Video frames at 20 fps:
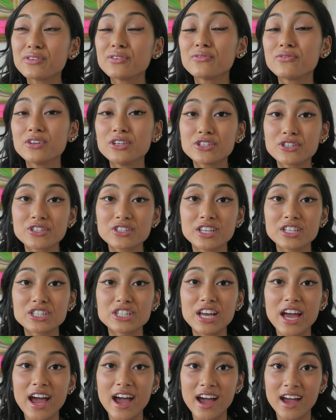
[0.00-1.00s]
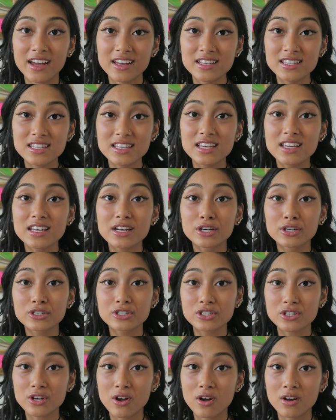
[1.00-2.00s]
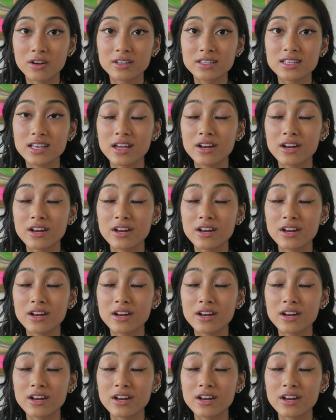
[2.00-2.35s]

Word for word: the features that she has in her songs.